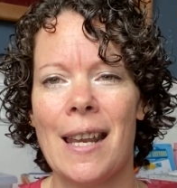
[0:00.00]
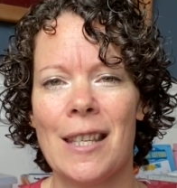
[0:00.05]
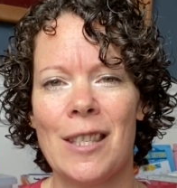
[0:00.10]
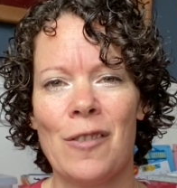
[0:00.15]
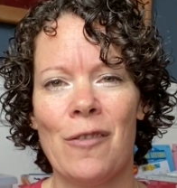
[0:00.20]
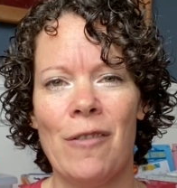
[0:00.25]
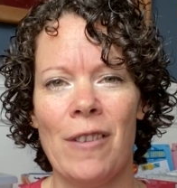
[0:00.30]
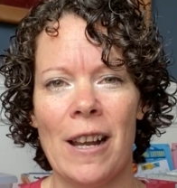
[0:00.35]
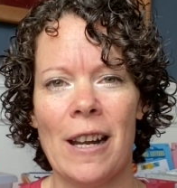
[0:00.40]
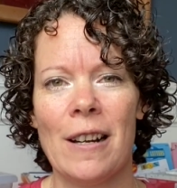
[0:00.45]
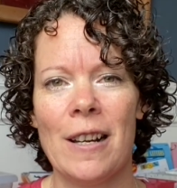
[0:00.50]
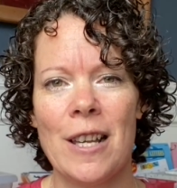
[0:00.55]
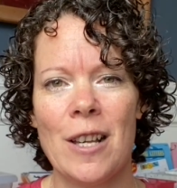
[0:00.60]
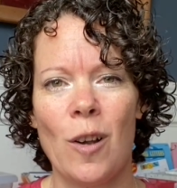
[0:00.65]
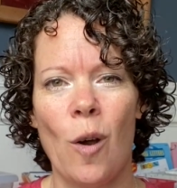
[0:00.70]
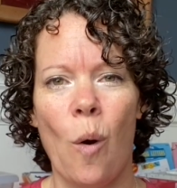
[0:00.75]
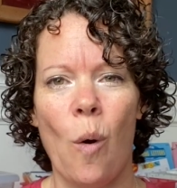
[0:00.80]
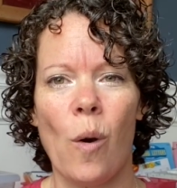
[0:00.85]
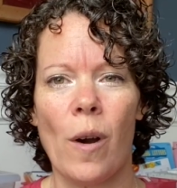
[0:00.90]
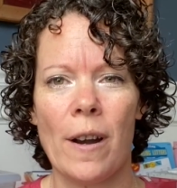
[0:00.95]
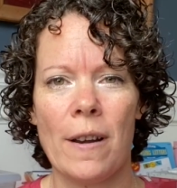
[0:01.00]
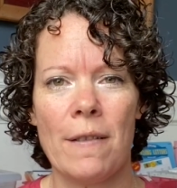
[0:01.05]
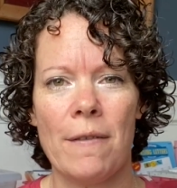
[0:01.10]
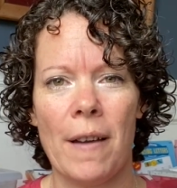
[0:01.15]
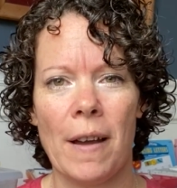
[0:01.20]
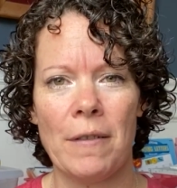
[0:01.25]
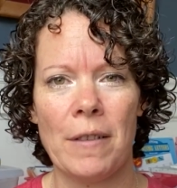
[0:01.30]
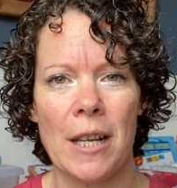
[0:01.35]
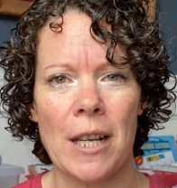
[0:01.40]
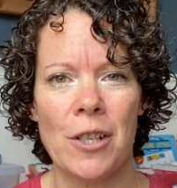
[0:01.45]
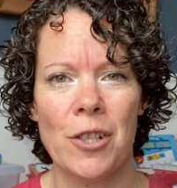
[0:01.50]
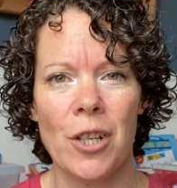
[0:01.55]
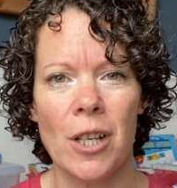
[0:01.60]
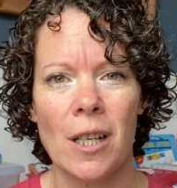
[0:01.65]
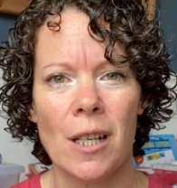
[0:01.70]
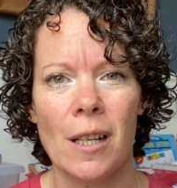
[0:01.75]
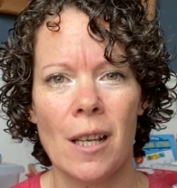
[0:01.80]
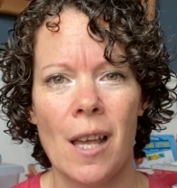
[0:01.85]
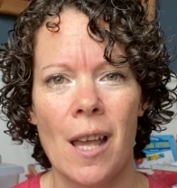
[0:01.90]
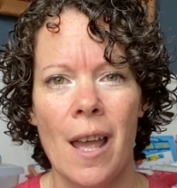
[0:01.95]
its very core and
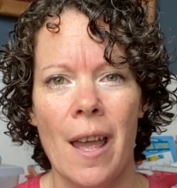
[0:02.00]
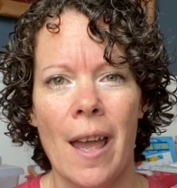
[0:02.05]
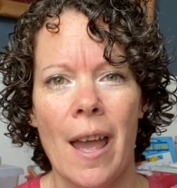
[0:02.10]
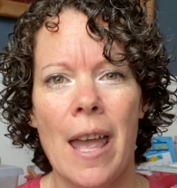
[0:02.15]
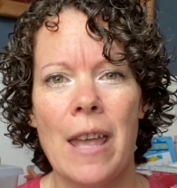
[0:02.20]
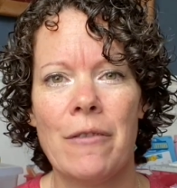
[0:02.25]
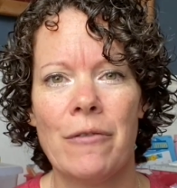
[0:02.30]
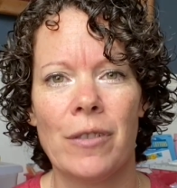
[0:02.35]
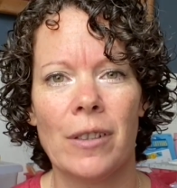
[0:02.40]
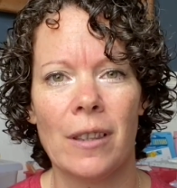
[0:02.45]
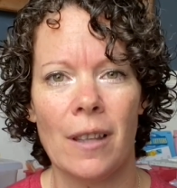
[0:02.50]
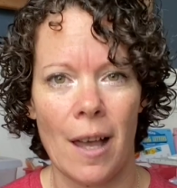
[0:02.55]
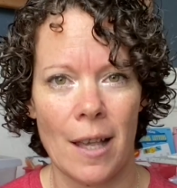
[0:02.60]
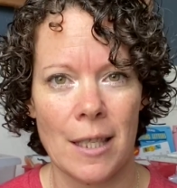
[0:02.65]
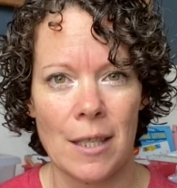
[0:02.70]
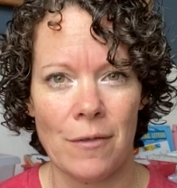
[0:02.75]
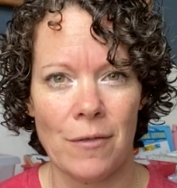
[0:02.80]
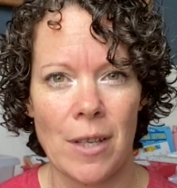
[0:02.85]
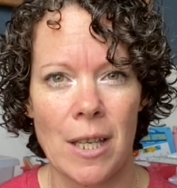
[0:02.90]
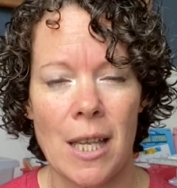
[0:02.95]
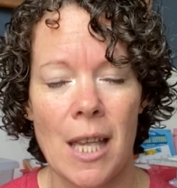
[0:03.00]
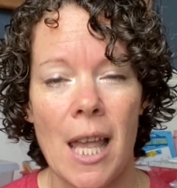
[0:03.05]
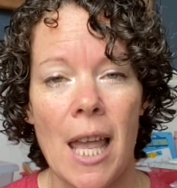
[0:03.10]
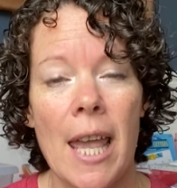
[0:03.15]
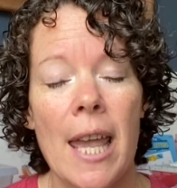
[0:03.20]
foundation, a philosophy.